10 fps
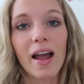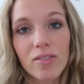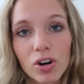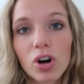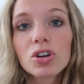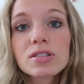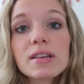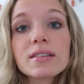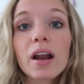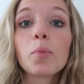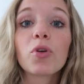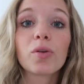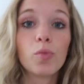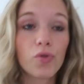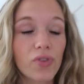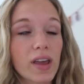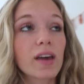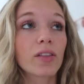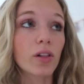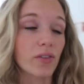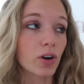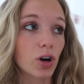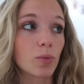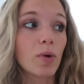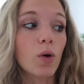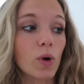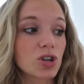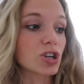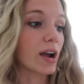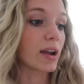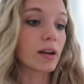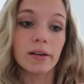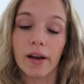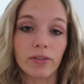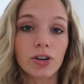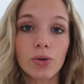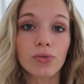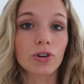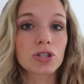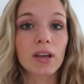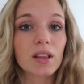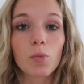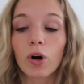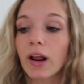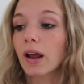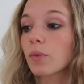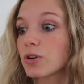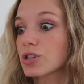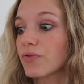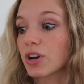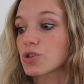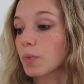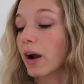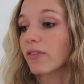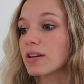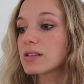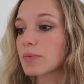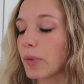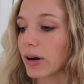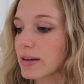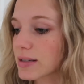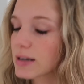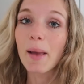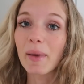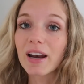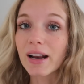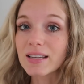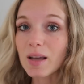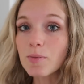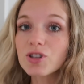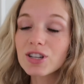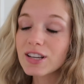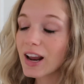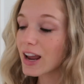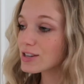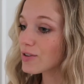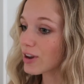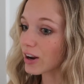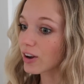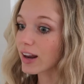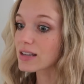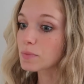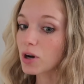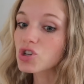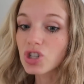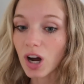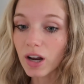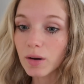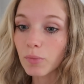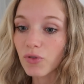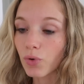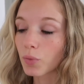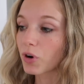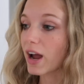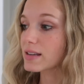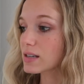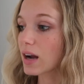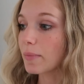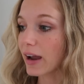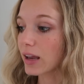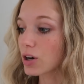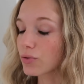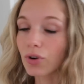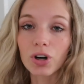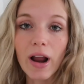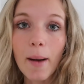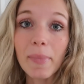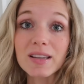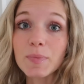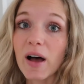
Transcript: I have the girls set up with the movie in the living room, which I never do first thing in the morning. We just finished breakfast, but I made an exception today so that I could get as much done before Bria has to come back in here for her nap as